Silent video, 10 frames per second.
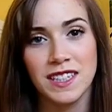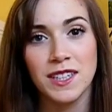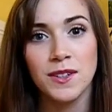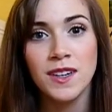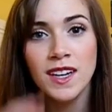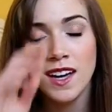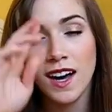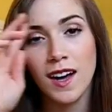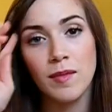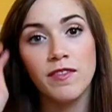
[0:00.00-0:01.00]
really new,
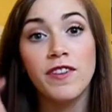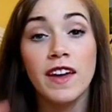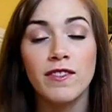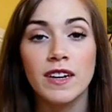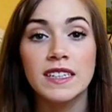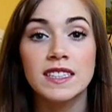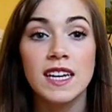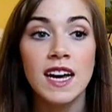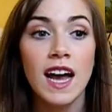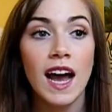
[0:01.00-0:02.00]

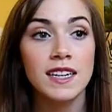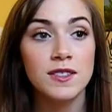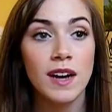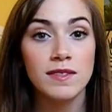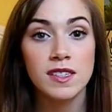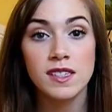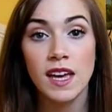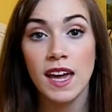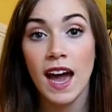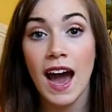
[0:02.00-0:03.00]
favorites, I do have to
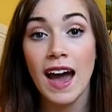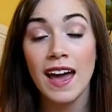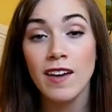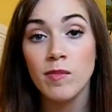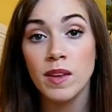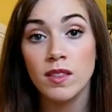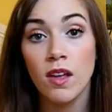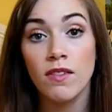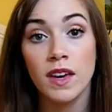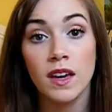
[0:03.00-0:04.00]
say I have been
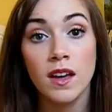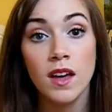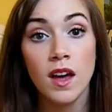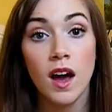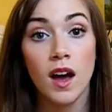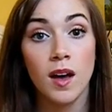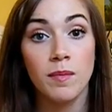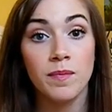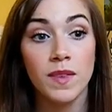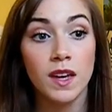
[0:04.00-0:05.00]
loving
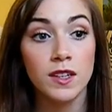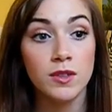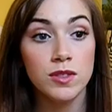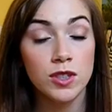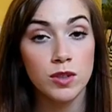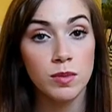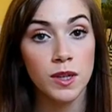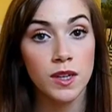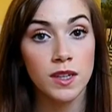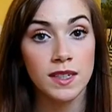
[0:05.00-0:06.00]
a
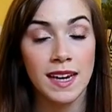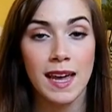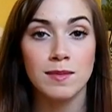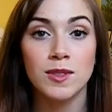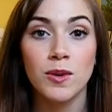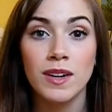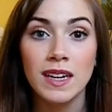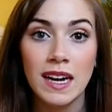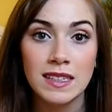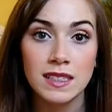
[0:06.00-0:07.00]
YouTuber named
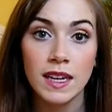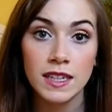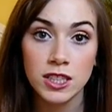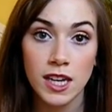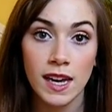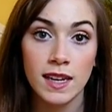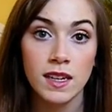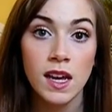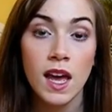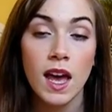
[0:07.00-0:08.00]

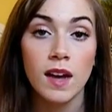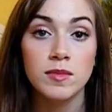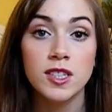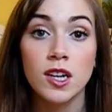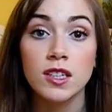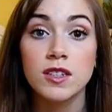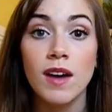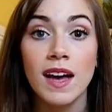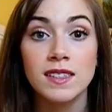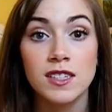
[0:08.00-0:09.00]
Organizedlikejen. She
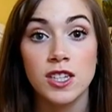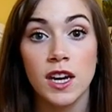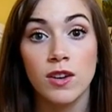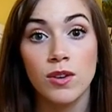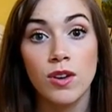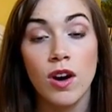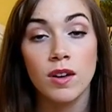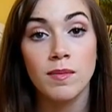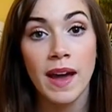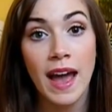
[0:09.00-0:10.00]
also has a channel
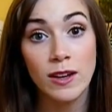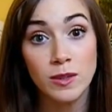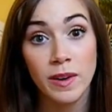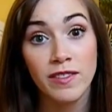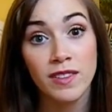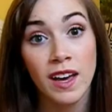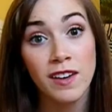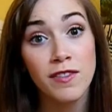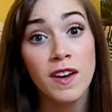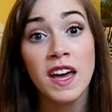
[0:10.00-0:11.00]
called
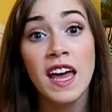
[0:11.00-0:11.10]
Myhousewifelife,